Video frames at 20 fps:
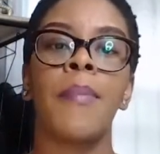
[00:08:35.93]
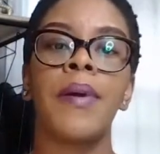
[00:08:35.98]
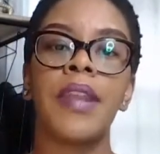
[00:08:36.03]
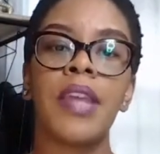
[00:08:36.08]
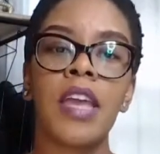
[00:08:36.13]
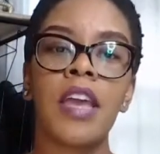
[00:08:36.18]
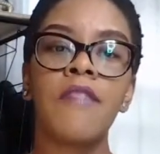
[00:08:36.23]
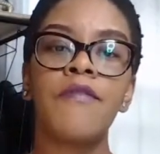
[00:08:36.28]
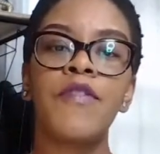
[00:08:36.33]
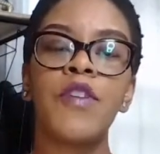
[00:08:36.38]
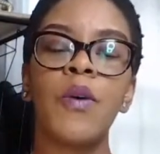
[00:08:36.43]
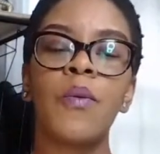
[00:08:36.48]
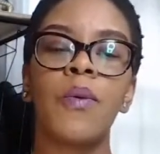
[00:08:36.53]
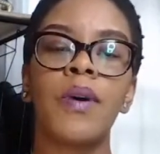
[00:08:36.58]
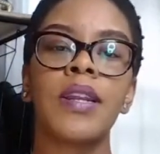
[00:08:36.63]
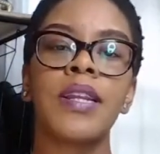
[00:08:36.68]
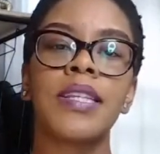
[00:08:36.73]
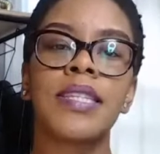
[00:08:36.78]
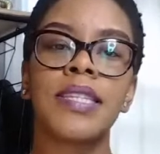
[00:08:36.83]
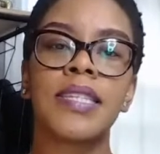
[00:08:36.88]
But if you
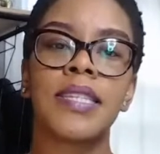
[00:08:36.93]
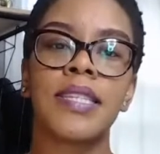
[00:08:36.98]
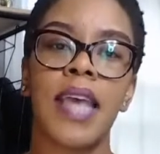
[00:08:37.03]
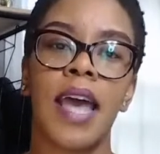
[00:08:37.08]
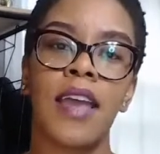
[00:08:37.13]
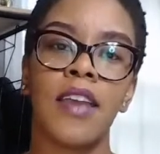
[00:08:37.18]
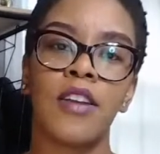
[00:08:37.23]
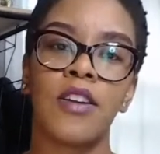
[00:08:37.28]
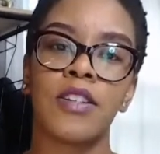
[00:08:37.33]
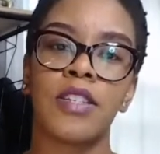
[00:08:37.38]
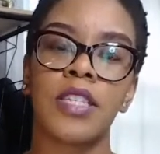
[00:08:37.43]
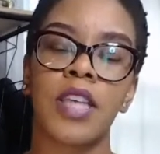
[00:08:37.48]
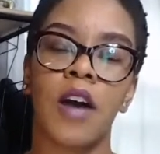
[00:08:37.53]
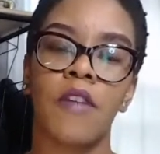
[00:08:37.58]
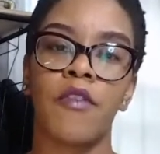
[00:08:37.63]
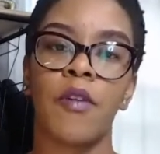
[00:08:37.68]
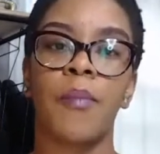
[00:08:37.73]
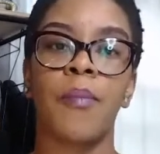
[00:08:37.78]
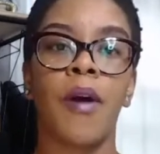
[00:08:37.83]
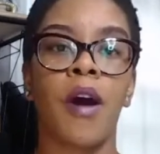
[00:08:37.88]
want to set
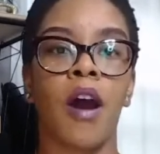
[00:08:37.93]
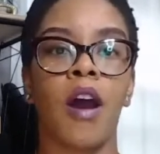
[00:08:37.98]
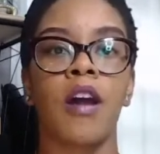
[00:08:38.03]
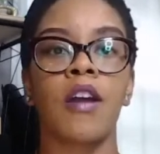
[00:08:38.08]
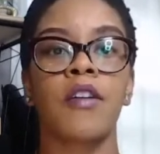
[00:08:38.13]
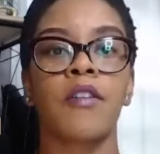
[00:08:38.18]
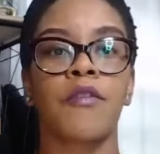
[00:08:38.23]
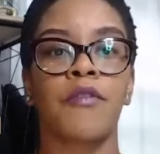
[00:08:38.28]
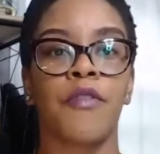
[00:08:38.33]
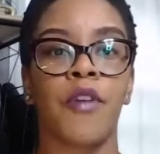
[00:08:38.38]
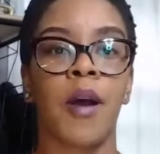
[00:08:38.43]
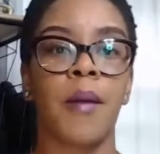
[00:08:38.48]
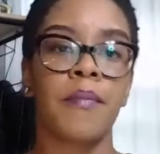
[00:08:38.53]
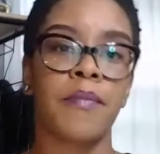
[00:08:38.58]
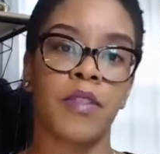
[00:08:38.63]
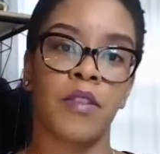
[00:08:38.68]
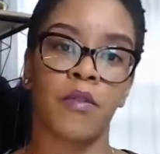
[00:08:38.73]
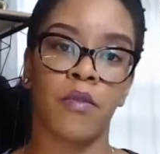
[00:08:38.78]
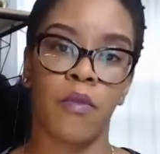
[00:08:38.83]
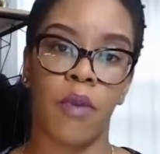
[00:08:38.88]
yourself apart
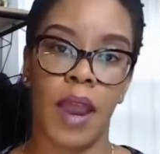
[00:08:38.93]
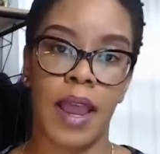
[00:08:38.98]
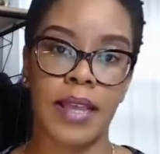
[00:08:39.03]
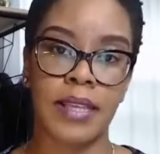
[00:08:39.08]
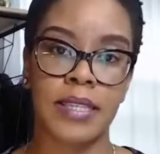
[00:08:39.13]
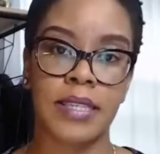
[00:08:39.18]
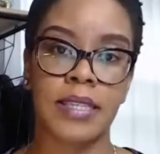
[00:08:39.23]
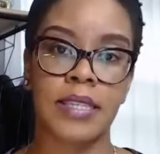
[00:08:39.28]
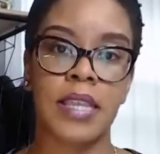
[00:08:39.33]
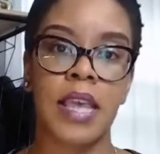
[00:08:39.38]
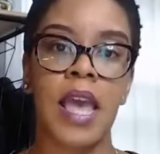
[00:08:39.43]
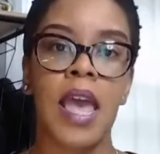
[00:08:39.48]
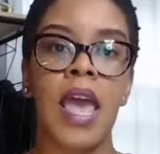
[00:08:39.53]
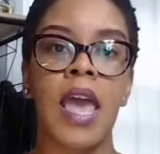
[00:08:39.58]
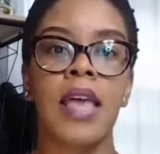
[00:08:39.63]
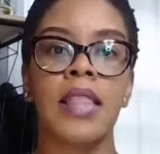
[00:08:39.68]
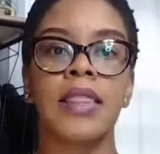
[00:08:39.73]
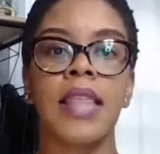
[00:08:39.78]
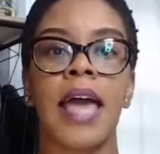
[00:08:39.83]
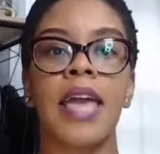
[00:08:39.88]
from the rest,
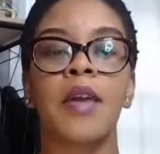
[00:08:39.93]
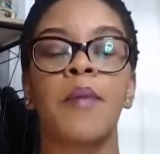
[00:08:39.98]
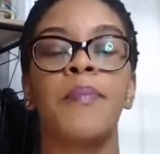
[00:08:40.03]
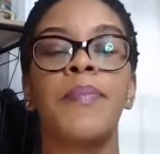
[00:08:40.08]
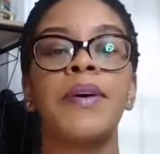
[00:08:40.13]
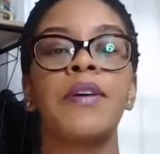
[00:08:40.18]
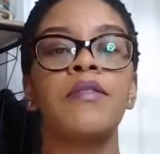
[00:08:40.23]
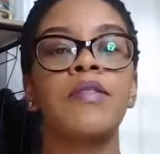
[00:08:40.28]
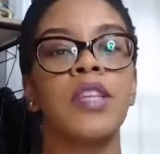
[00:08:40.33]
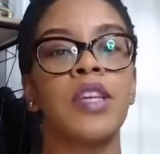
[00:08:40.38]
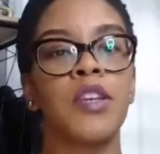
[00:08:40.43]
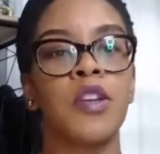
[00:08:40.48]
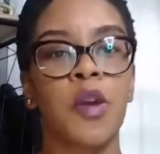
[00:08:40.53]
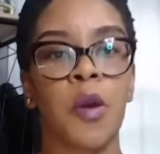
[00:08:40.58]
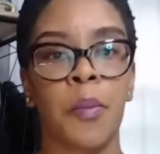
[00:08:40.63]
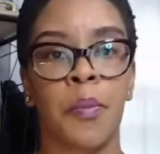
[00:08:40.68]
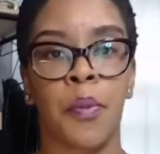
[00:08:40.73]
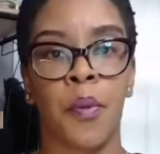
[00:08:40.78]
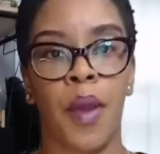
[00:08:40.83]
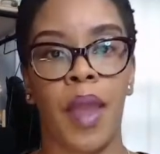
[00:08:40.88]
like building
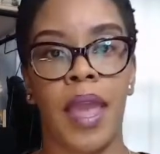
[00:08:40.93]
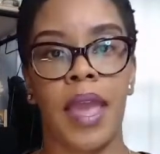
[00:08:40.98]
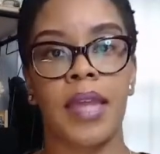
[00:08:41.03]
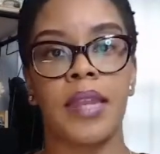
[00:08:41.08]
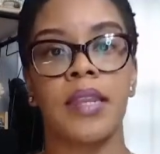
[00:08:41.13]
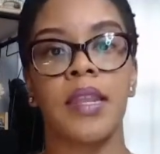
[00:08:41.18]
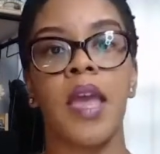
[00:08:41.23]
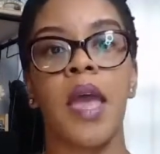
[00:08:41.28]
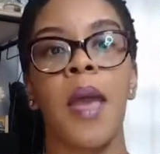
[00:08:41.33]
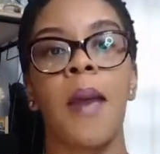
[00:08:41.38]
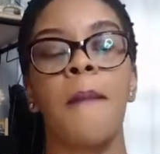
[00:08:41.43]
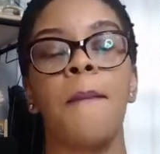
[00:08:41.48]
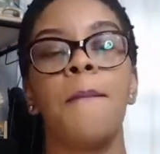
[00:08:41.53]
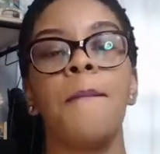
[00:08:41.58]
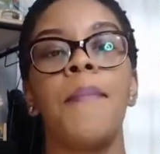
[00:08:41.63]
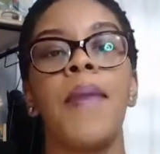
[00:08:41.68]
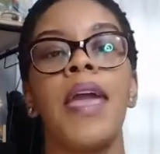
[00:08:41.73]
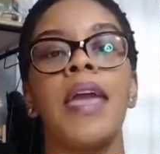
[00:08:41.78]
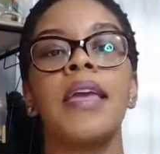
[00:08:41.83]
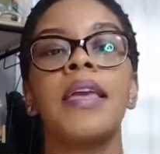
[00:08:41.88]
your brand,
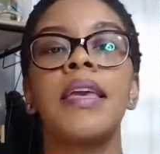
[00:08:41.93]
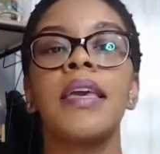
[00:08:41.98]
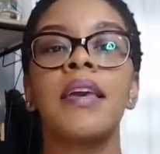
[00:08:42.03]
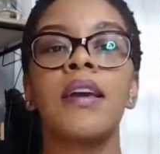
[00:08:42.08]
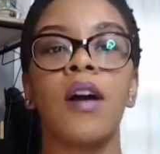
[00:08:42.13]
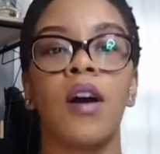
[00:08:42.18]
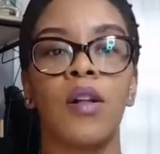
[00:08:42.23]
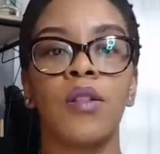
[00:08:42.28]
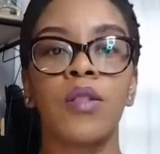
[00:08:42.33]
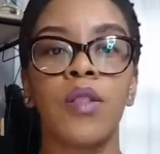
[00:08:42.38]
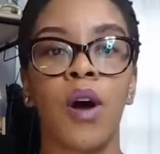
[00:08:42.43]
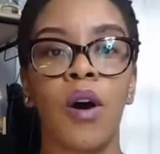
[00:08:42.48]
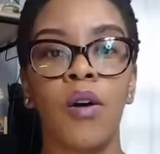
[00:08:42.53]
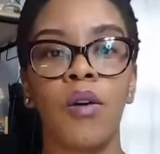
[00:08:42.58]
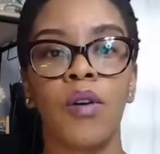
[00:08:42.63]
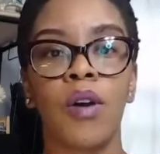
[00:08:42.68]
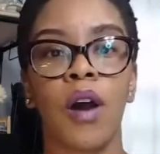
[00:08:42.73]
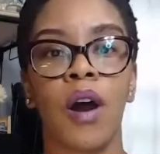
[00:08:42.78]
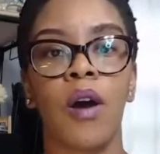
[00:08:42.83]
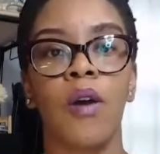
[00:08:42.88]
making a
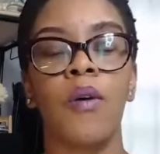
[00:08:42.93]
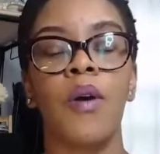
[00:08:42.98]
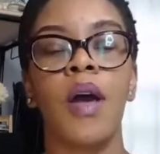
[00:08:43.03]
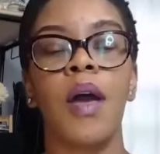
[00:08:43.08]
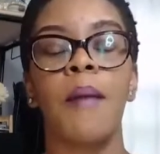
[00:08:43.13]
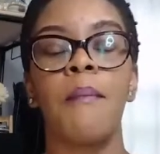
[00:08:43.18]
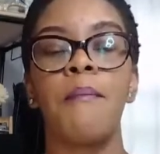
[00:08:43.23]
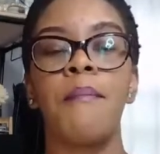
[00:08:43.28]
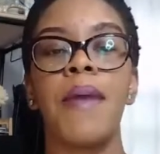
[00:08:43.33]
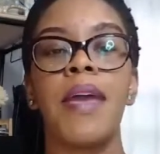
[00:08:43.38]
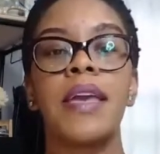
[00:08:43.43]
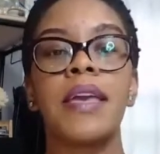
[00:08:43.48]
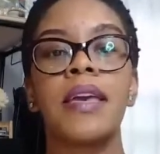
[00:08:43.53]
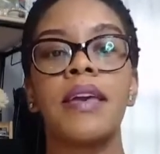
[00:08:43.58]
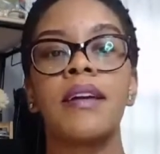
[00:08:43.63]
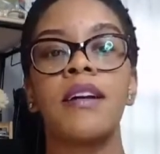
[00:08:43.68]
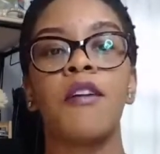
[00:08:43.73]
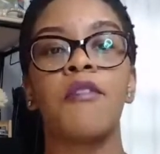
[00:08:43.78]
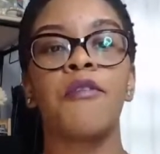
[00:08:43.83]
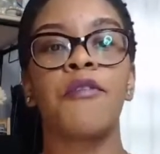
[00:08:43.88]
logo,
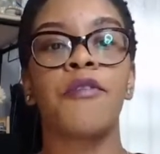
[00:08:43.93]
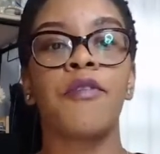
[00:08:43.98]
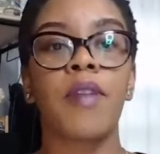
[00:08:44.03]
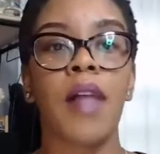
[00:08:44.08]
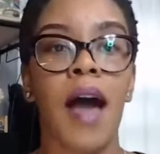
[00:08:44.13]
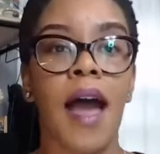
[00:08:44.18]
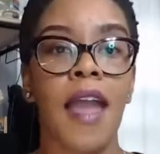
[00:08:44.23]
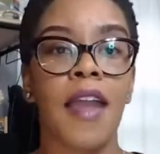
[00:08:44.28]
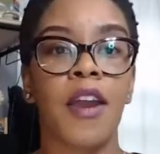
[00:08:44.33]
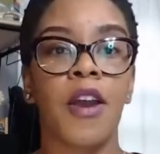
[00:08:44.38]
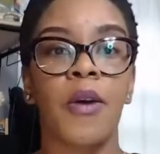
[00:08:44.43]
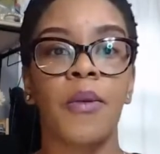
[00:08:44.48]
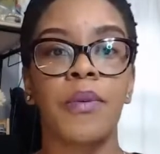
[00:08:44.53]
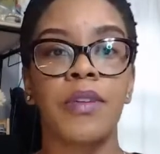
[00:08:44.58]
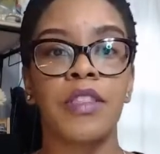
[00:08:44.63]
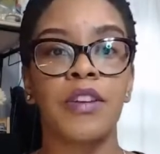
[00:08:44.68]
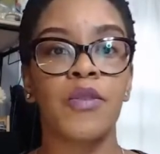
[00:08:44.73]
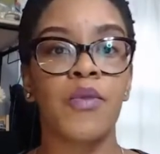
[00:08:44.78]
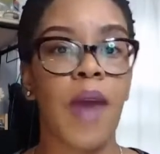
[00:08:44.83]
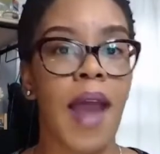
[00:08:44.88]
making a flyer
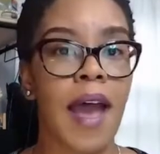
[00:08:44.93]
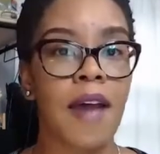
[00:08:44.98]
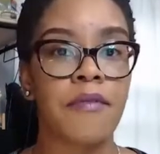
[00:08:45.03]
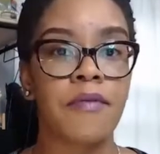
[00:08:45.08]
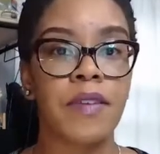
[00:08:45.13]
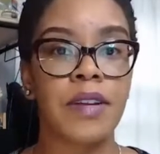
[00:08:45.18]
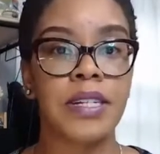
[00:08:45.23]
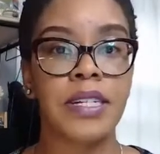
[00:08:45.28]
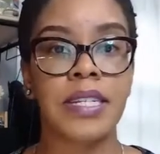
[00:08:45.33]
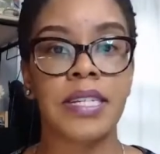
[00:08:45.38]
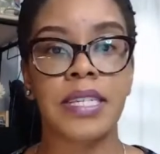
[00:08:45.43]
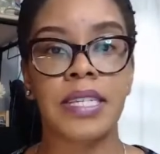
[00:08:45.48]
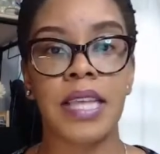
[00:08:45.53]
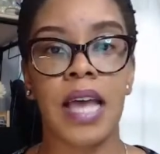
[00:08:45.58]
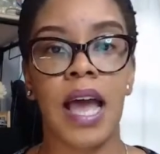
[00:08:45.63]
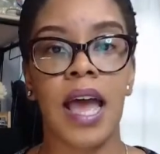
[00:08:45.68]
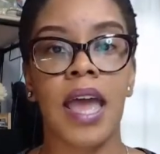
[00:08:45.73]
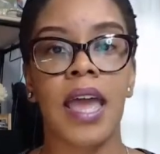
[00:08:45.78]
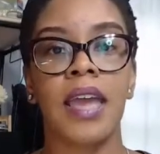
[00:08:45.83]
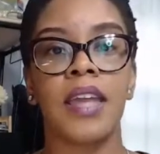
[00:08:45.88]
with graphic
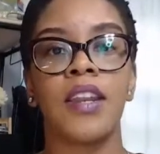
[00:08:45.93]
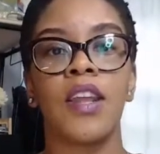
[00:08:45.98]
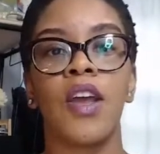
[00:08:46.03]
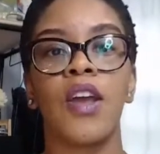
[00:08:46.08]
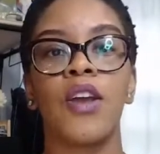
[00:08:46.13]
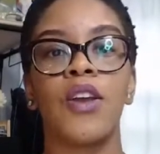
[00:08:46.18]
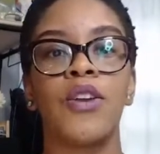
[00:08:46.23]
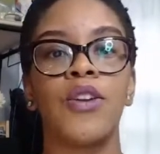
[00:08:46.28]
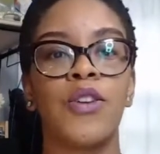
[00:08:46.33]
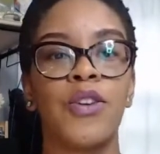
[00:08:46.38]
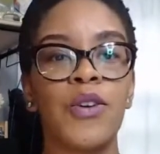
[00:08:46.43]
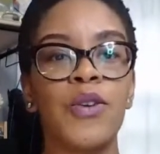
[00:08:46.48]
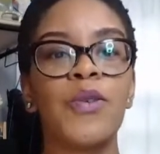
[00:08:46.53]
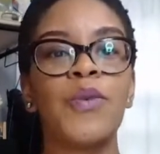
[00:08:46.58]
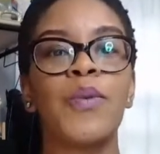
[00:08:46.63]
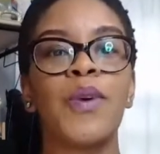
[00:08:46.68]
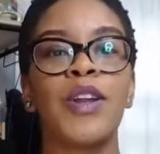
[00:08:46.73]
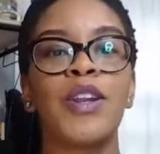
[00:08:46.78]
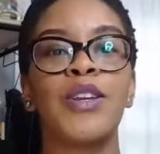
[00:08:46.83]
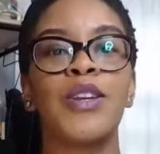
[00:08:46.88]
design,
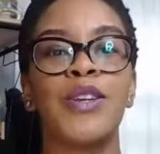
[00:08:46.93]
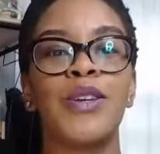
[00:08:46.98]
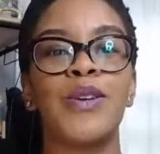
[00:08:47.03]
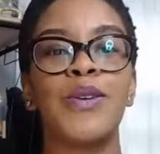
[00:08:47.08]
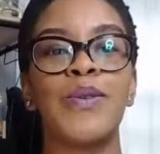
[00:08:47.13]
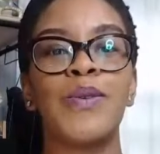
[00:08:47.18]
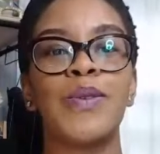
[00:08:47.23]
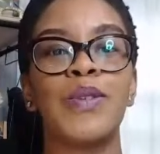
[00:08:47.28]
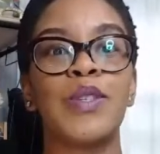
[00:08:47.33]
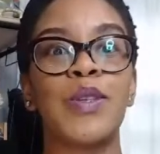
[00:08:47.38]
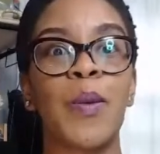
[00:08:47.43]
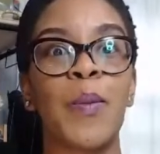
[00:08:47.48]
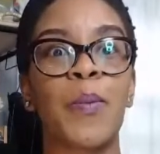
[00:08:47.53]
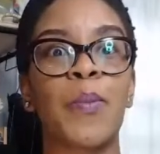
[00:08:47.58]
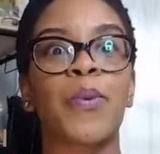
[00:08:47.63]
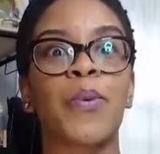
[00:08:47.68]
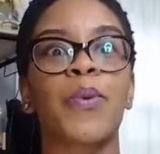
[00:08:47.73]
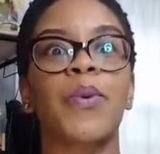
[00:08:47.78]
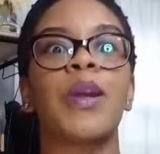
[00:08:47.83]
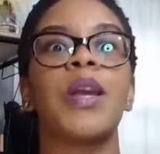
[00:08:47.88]
you want to use
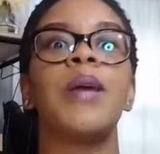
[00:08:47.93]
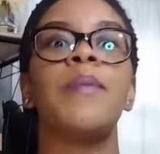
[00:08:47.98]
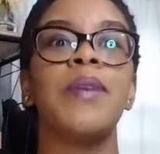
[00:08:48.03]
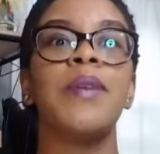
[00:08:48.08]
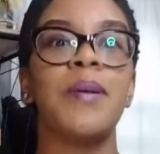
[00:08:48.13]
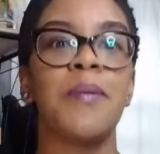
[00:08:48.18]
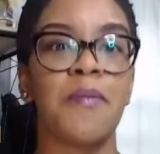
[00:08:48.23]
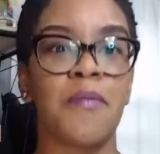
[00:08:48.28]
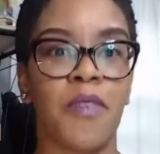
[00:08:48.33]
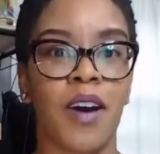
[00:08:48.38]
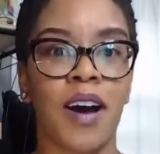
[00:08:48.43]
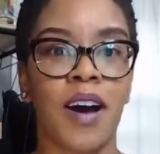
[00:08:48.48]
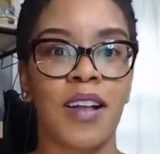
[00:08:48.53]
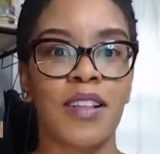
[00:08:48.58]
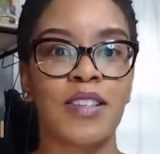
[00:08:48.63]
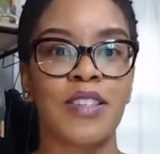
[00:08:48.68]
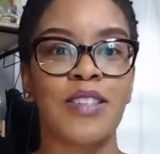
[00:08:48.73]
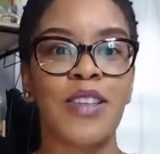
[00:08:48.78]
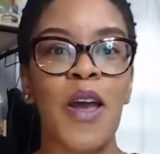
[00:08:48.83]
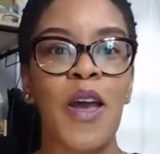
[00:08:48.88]
premium
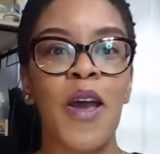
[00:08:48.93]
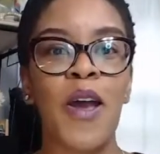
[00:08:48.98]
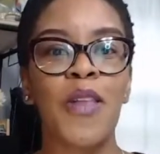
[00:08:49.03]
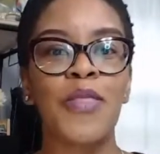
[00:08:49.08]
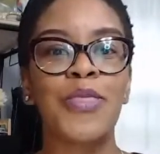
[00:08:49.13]
fonts.